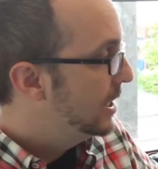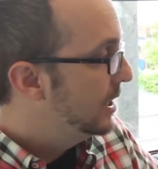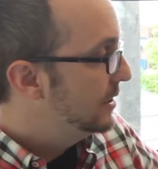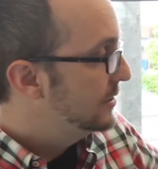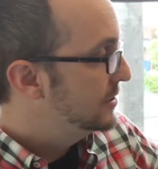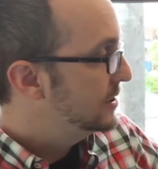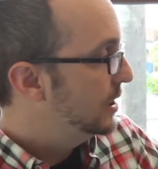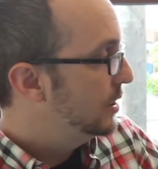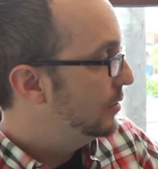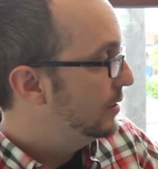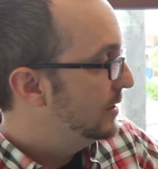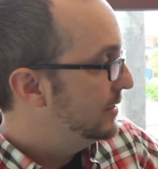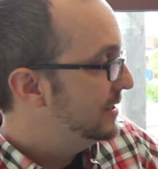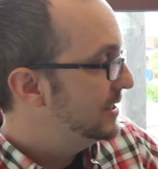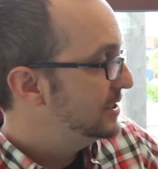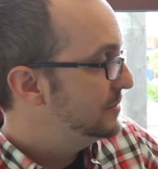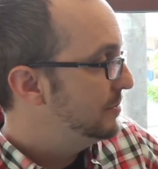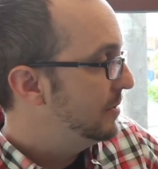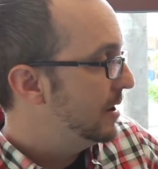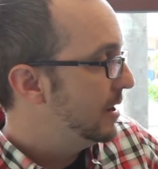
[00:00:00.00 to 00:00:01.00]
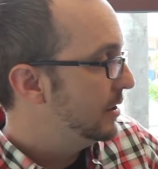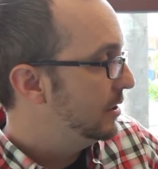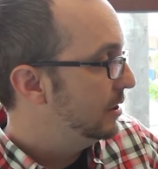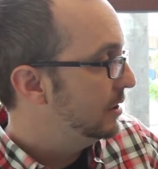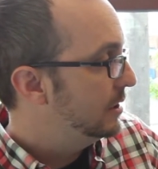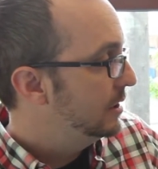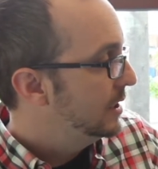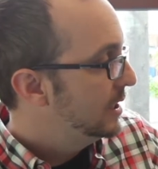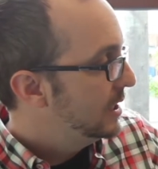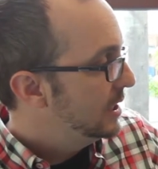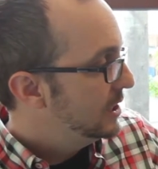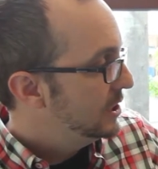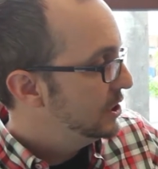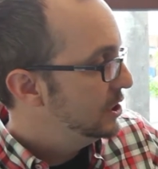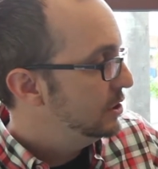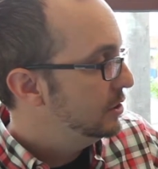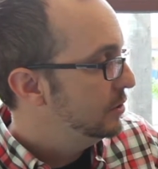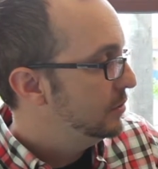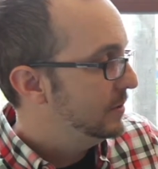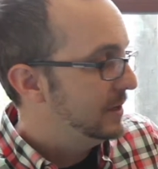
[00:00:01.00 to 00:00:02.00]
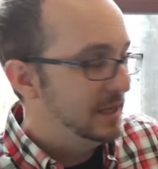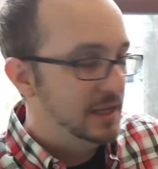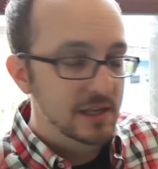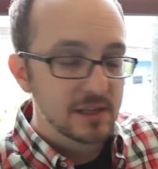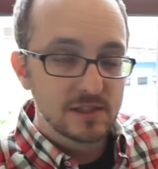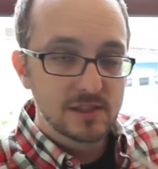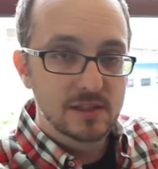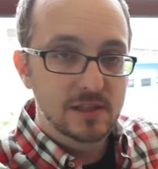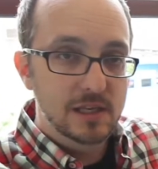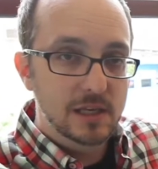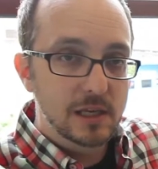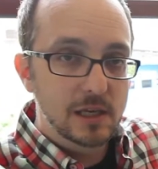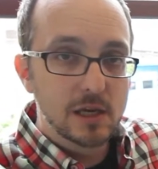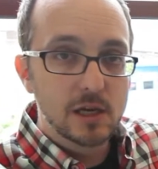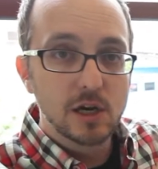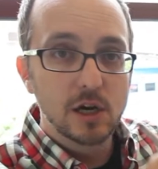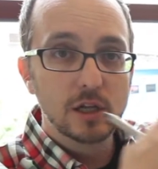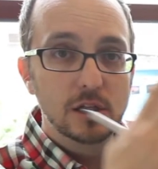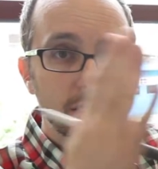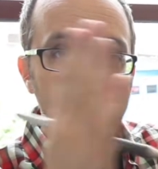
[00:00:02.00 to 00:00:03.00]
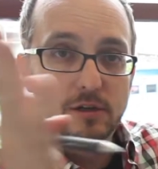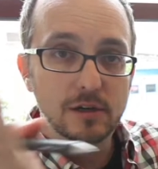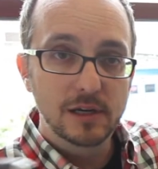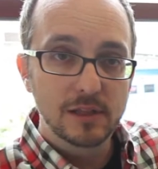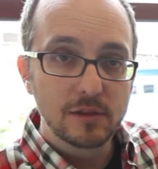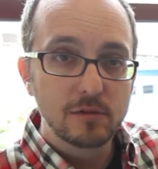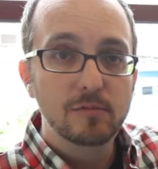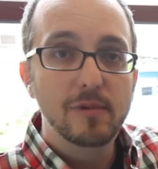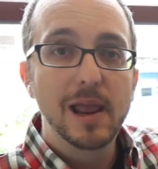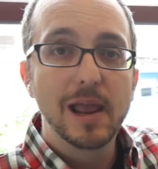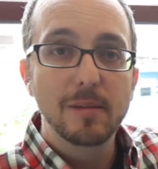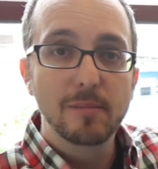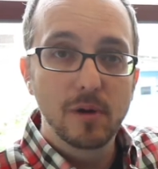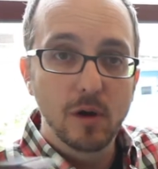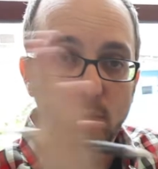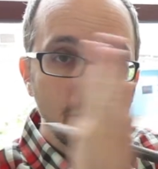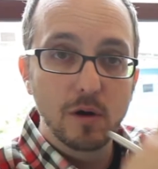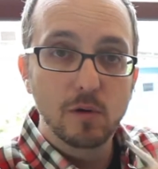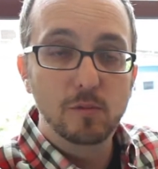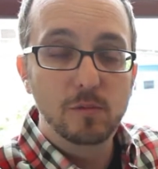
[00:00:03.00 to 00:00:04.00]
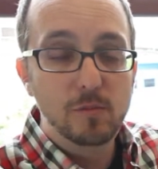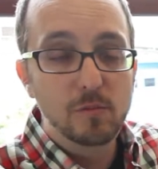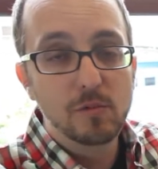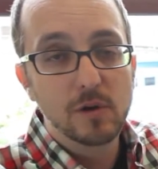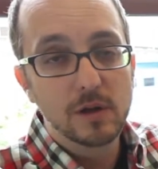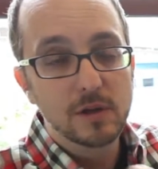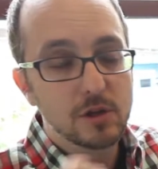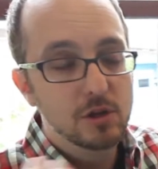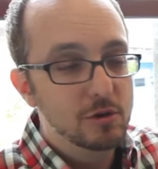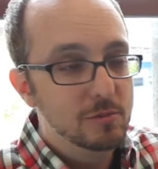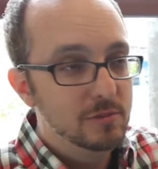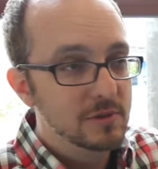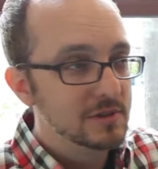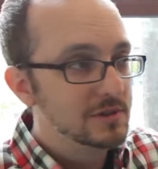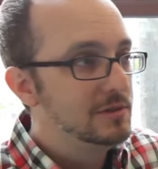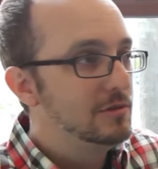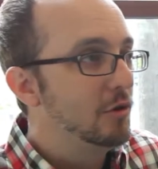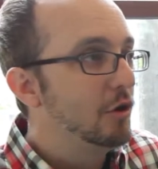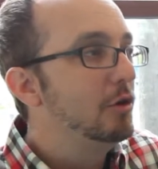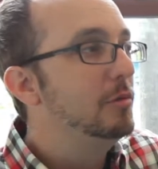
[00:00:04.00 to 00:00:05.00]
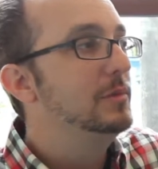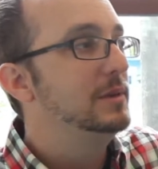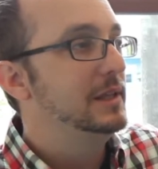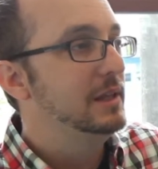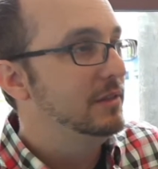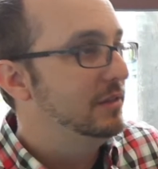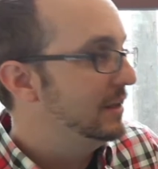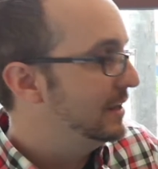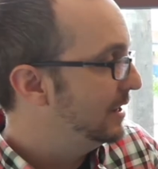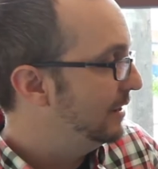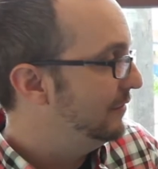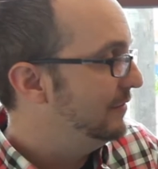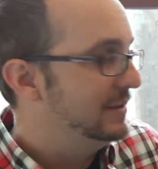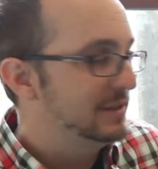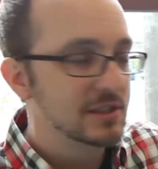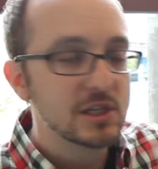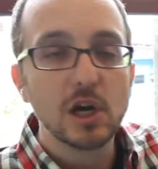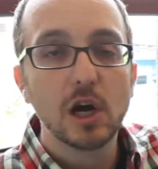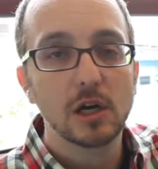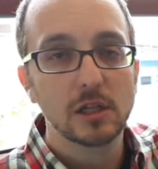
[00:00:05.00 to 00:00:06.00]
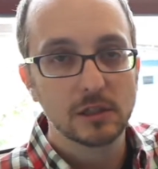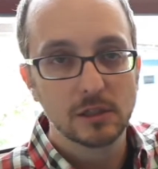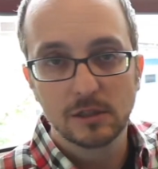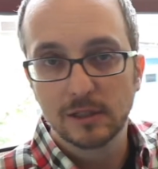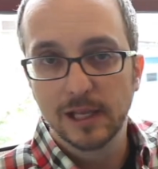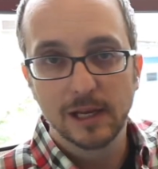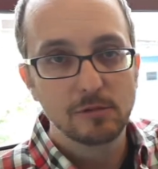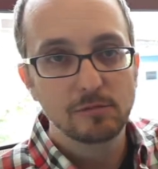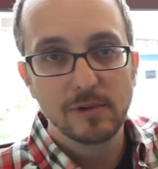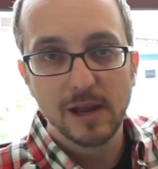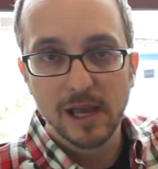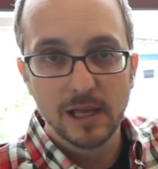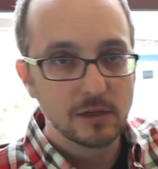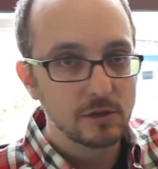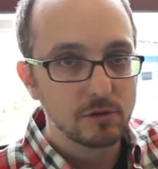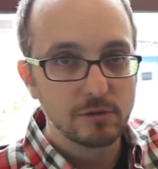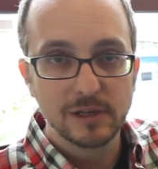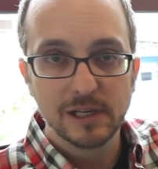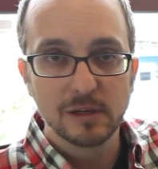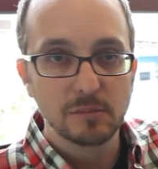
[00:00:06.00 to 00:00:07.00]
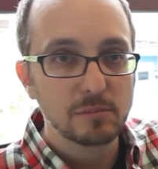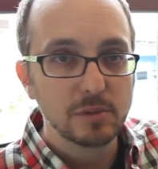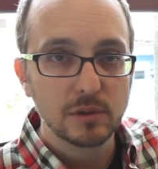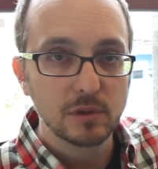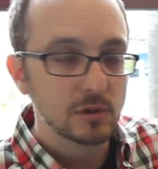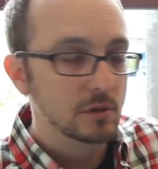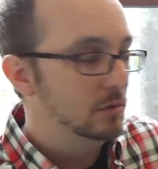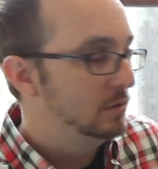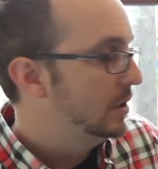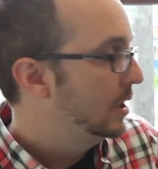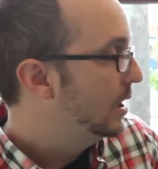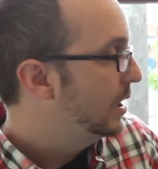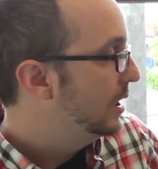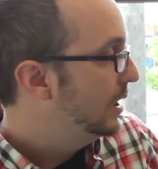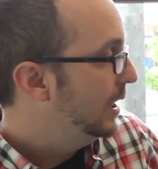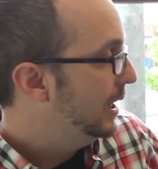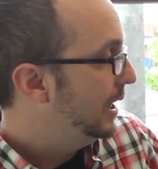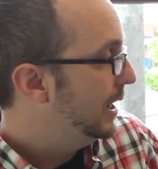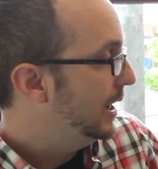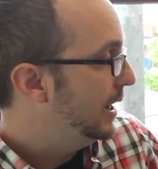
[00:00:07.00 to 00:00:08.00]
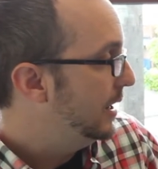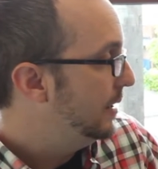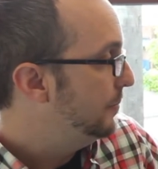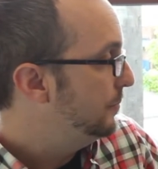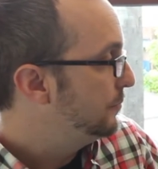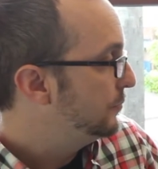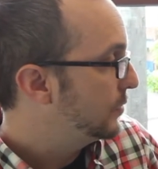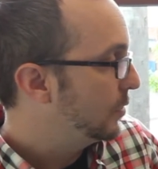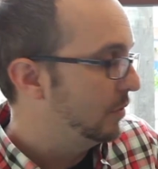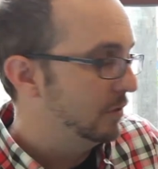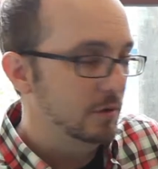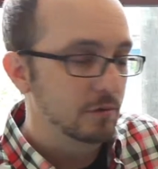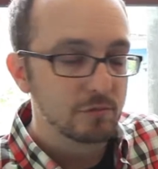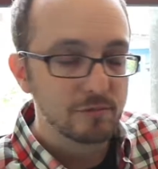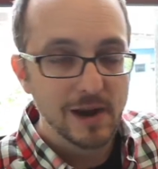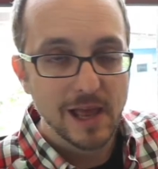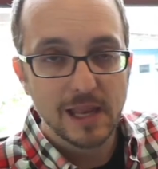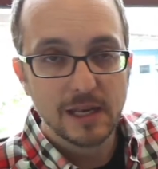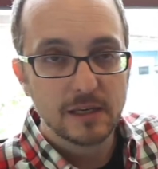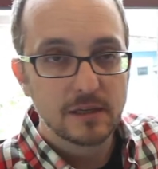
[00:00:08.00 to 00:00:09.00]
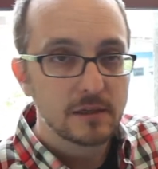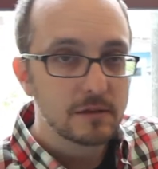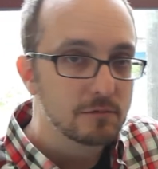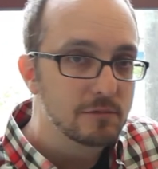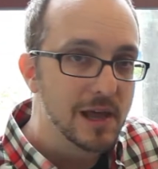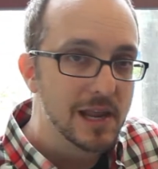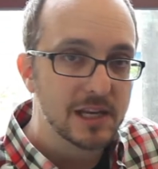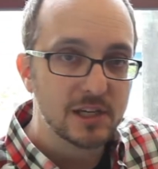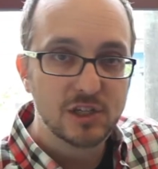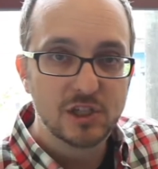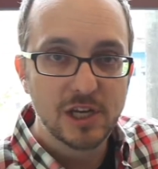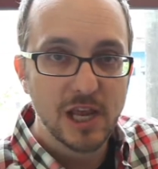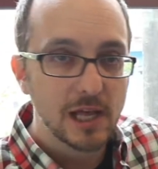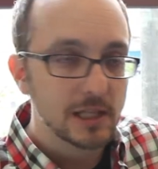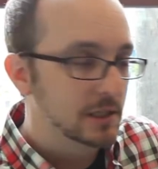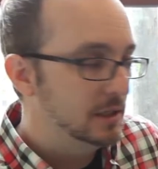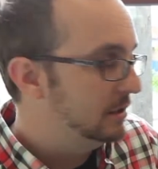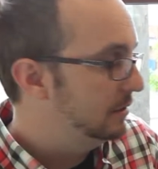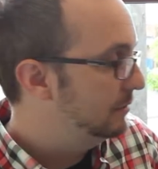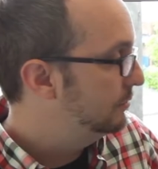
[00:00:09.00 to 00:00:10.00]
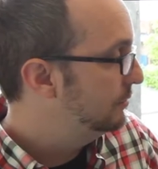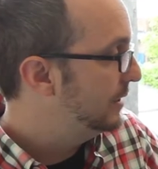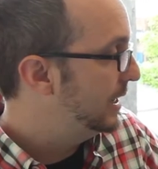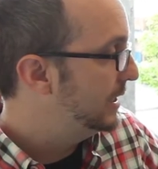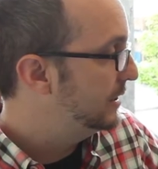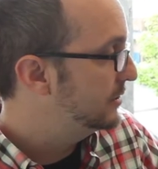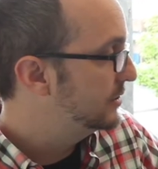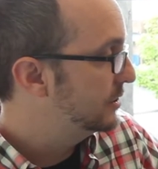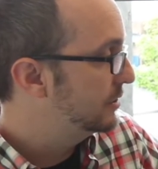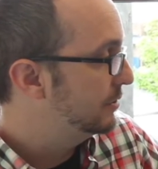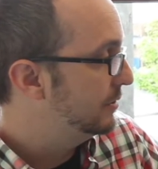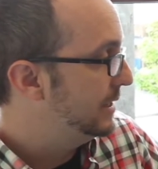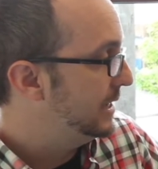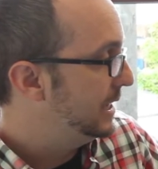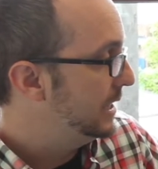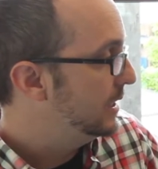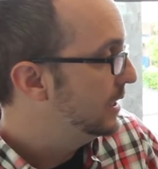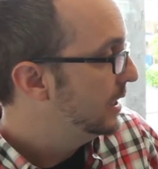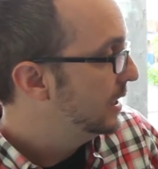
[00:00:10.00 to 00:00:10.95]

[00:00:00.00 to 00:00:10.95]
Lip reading: So in this model, hue is the color in the rainbow, what humans normally think of as color, like red, green, blue, or reddish yellow, reddish green,